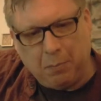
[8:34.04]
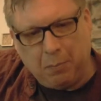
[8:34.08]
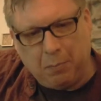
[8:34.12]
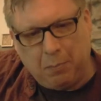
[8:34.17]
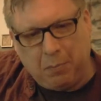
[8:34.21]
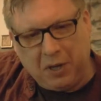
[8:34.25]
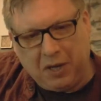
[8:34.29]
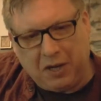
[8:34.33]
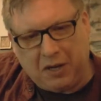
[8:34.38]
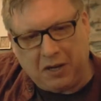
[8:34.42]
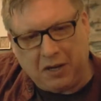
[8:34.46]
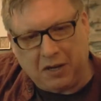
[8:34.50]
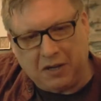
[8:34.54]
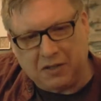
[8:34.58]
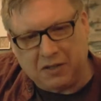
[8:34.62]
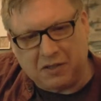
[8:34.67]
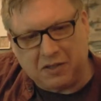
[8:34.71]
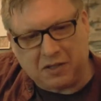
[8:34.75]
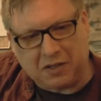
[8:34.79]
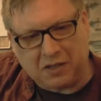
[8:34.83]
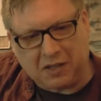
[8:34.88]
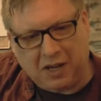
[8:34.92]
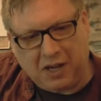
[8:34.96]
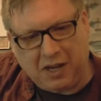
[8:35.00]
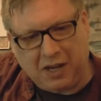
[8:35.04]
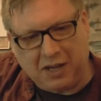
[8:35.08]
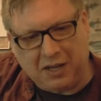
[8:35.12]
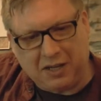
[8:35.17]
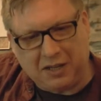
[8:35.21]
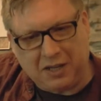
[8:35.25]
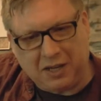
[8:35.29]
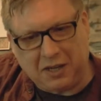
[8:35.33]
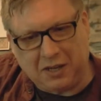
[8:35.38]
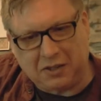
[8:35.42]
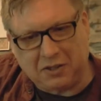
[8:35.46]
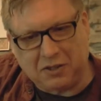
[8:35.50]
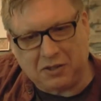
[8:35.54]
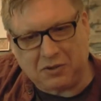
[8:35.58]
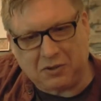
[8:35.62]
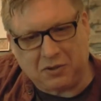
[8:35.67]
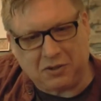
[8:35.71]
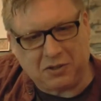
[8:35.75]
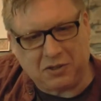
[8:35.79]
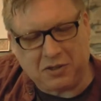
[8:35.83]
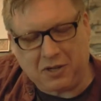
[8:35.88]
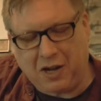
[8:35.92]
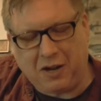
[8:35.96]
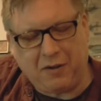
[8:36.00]
Because I had taken
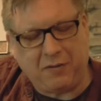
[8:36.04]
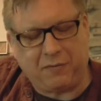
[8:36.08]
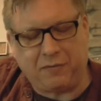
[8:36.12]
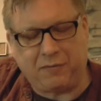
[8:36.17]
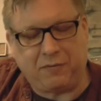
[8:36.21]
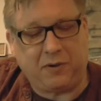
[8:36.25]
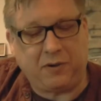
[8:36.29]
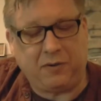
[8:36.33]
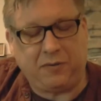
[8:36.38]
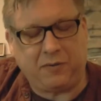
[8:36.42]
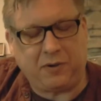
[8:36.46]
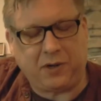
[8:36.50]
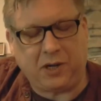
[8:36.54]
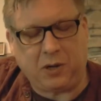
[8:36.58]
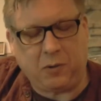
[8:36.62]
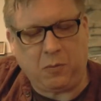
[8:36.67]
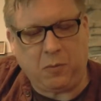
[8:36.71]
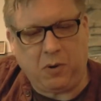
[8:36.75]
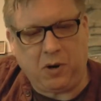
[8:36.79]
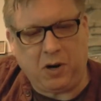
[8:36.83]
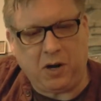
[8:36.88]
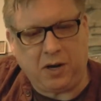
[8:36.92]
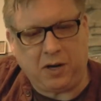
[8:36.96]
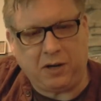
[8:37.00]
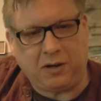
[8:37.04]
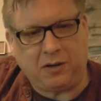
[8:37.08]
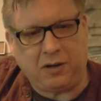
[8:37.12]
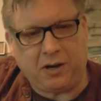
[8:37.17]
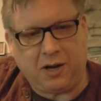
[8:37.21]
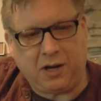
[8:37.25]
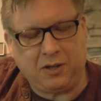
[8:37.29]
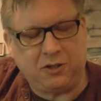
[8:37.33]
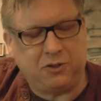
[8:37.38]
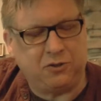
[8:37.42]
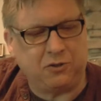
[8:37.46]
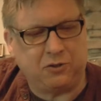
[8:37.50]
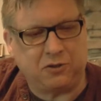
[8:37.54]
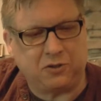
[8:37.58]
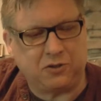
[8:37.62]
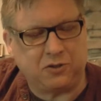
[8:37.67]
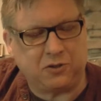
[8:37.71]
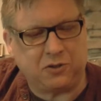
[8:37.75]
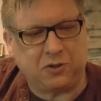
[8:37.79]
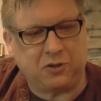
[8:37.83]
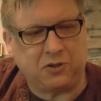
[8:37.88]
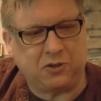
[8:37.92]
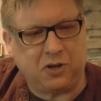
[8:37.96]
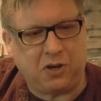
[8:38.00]
strings, I forget why. I took the
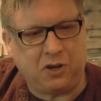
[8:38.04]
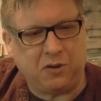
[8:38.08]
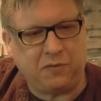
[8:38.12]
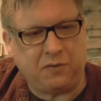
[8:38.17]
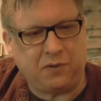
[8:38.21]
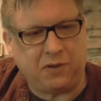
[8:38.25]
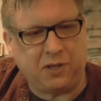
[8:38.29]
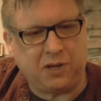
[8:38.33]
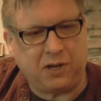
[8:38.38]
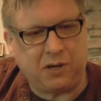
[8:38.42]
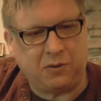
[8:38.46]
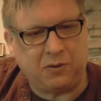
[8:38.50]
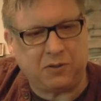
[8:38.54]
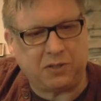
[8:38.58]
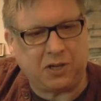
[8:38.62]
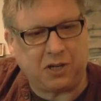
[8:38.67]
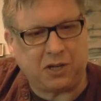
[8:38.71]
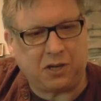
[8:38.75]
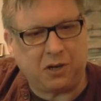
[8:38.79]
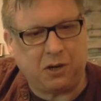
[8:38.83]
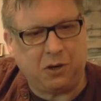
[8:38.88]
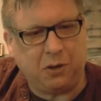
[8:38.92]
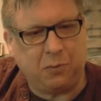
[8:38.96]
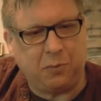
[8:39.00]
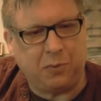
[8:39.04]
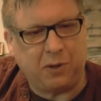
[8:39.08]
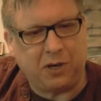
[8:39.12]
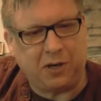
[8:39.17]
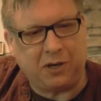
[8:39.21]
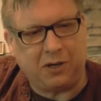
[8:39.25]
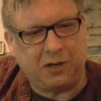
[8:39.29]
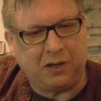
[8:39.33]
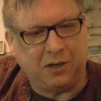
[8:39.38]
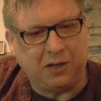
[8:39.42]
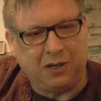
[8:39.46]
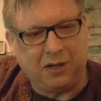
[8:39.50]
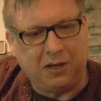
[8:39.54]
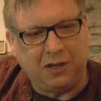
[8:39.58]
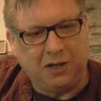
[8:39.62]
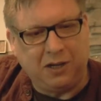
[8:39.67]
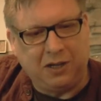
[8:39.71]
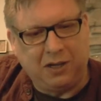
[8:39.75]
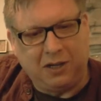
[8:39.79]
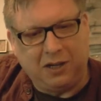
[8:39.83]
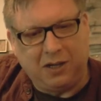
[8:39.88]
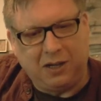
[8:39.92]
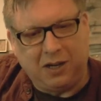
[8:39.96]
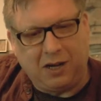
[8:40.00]
strings off and then I was like, oh, but
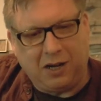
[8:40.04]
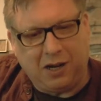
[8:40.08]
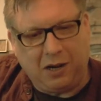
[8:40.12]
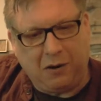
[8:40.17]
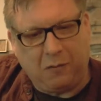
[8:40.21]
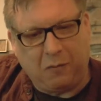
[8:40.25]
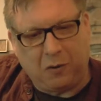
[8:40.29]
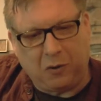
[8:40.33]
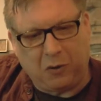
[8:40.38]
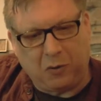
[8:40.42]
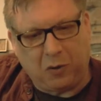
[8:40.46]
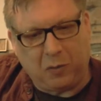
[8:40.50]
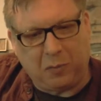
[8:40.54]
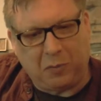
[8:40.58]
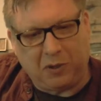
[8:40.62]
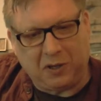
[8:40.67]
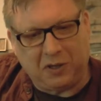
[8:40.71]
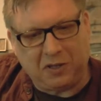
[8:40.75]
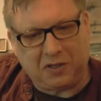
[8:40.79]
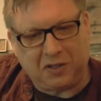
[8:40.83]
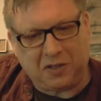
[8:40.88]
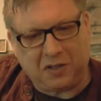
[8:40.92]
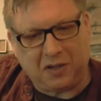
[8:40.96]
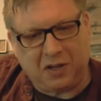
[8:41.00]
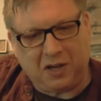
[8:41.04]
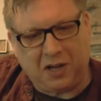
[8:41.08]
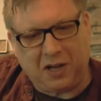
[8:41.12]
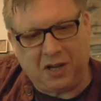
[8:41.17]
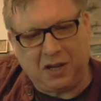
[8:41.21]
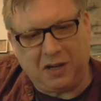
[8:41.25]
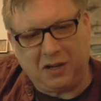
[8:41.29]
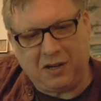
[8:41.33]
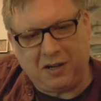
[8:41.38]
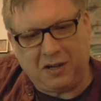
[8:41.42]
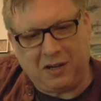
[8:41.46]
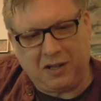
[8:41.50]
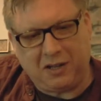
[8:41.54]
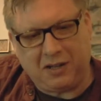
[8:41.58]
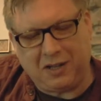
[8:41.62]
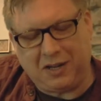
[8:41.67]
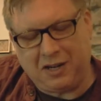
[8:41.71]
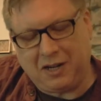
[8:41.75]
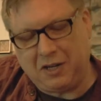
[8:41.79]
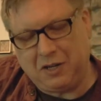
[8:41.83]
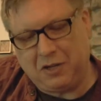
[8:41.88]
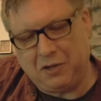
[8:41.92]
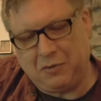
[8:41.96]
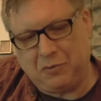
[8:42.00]
I want to replace the nut, and then
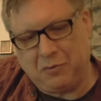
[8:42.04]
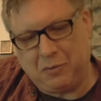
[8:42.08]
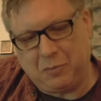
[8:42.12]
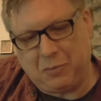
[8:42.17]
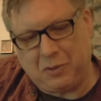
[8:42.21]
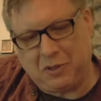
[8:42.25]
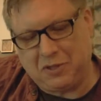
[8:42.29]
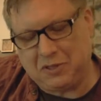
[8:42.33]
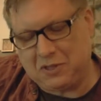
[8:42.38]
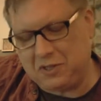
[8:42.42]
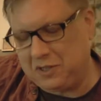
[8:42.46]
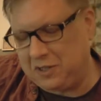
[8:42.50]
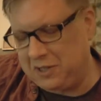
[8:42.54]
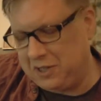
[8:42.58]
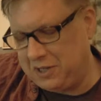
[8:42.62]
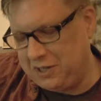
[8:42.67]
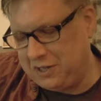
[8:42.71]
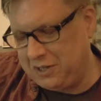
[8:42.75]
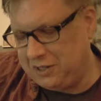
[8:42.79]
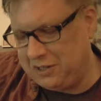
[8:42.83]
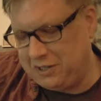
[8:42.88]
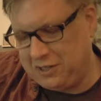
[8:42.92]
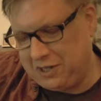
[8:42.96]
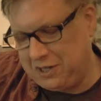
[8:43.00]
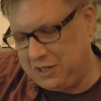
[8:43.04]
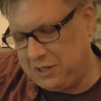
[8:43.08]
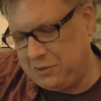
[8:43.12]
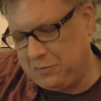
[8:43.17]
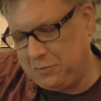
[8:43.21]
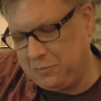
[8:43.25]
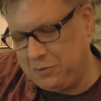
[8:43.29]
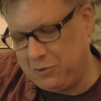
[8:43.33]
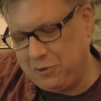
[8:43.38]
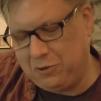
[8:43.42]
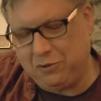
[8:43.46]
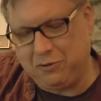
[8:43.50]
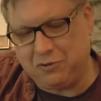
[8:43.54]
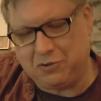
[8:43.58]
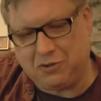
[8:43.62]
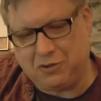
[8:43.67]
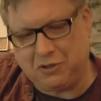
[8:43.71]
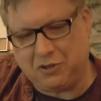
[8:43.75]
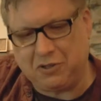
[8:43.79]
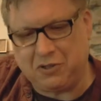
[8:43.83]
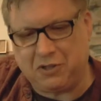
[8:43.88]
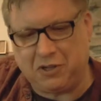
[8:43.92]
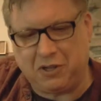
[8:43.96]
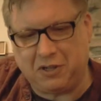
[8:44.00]
I didn't replace the nut, and then I didn't put new
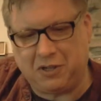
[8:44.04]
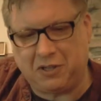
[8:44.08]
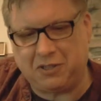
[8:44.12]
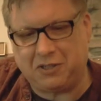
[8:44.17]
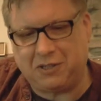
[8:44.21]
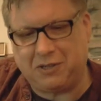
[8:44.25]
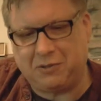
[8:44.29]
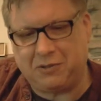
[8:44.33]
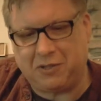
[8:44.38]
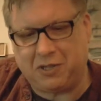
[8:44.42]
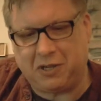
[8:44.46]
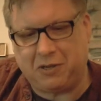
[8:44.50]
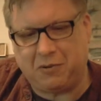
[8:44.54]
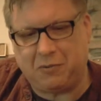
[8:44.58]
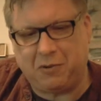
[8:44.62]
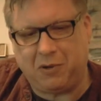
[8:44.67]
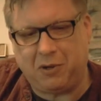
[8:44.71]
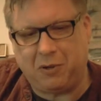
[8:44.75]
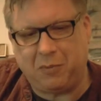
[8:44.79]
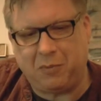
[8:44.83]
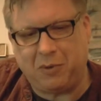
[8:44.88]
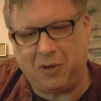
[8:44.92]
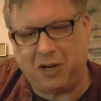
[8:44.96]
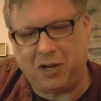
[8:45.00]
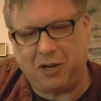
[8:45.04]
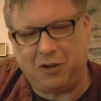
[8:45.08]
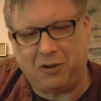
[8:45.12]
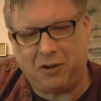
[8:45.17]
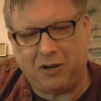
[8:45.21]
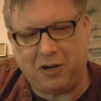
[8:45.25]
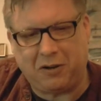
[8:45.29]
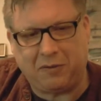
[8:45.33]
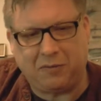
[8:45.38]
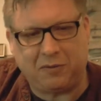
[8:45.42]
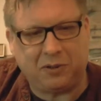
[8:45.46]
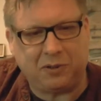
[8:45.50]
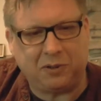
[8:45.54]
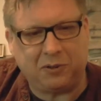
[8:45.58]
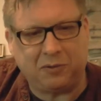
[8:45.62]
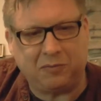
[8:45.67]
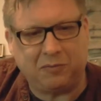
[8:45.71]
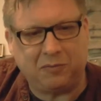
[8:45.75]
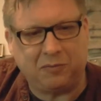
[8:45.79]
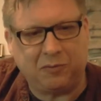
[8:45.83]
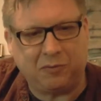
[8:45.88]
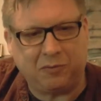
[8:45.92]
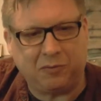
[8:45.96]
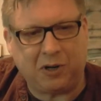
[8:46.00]
strings on because I was like, well, but I don't have a
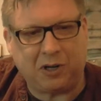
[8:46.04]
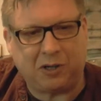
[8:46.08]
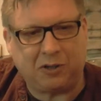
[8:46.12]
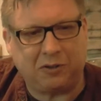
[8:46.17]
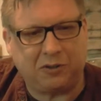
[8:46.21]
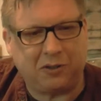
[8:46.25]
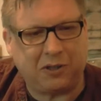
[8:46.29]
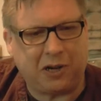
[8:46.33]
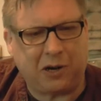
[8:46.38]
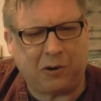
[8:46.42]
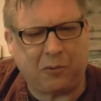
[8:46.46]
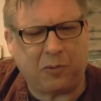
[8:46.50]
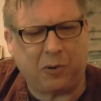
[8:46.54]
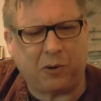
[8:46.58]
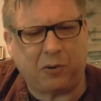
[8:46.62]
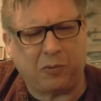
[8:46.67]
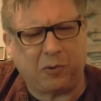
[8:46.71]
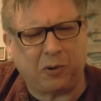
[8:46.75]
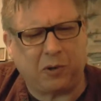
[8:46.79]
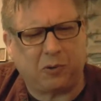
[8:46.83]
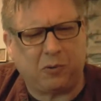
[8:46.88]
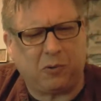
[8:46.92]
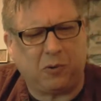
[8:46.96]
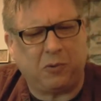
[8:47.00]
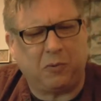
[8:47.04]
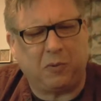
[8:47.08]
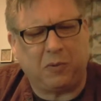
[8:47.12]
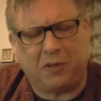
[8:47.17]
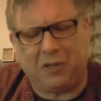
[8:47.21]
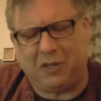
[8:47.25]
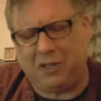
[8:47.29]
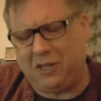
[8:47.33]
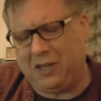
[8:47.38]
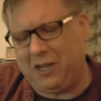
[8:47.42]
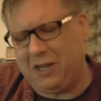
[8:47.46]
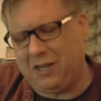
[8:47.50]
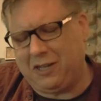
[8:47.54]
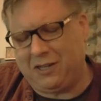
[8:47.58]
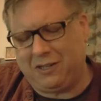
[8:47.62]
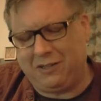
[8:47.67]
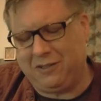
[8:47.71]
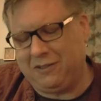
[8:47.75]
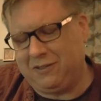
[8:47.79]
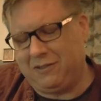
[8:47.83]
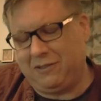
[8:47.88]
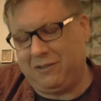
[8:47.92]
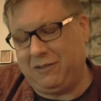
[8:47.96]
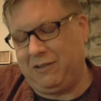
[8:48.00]
record that I want to record with it yet,
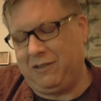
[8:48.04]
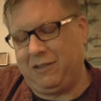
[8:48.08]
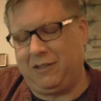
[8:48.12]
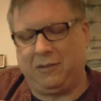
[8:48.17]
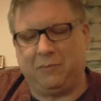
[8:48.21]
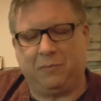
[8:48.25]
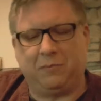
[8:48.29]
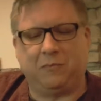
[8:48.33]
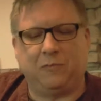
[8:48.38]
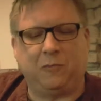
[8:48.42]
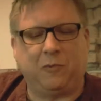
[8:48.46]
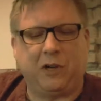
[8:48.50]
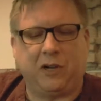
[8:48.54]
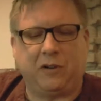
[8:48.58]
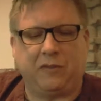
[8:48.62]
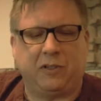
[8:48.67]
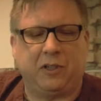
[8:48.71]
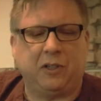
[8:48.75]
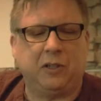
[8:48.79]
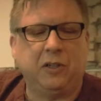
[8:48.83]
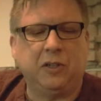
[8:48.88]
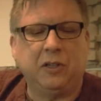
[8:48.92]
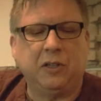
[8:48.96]
and whatever.